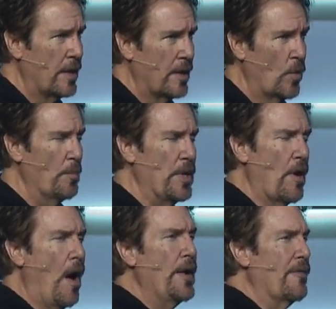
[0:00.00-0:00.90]
went
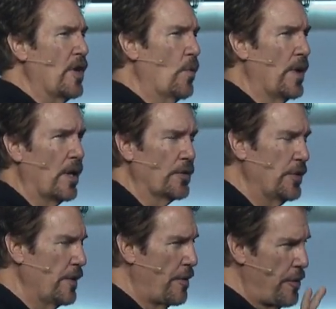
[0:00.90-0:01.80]
beyond everyone else.
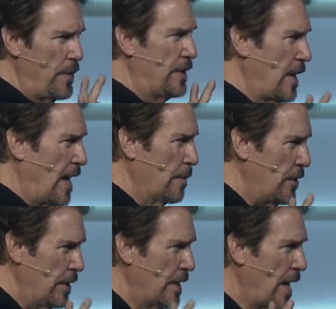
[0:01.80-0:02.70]
And the three times
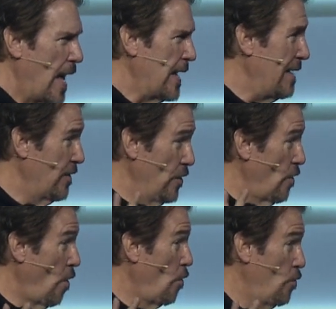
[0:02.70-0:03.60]
he denied, I even
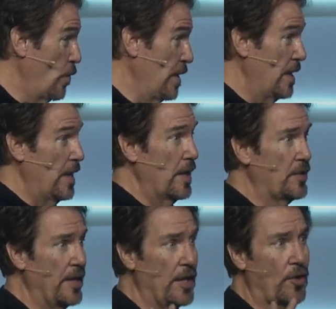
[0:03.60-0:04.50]
know who he
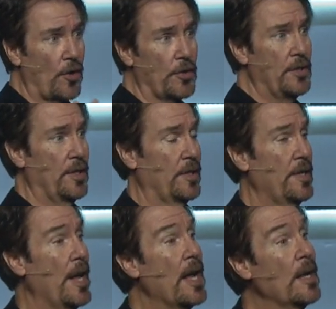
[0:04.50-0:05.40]
is, and he cursed his
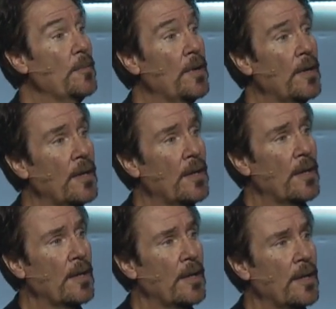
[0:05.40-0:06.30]
name.
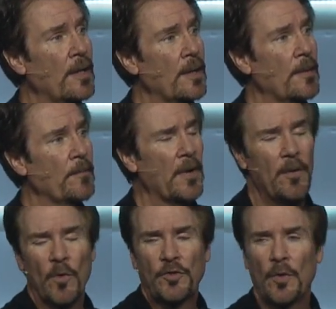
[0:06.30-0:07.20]

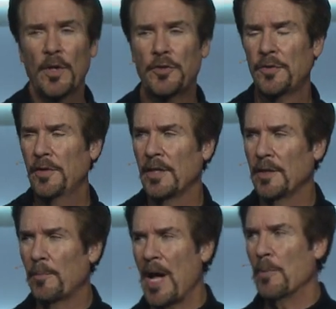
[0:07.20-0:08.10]
And what's so interesting,
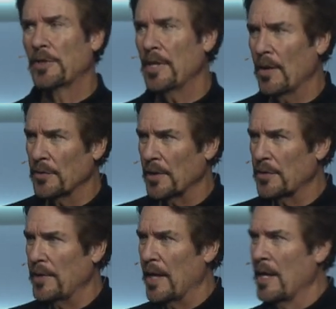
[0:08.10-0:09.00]
the Bible tells
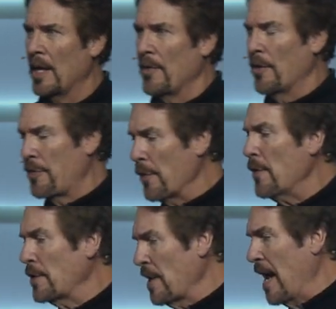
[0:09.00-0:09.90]
us that the
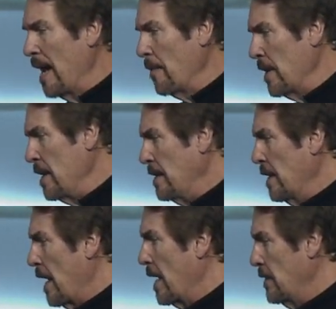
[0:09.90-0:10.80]
third time that he
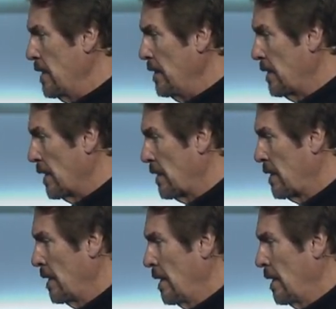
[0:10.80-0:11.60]
denied Jesus,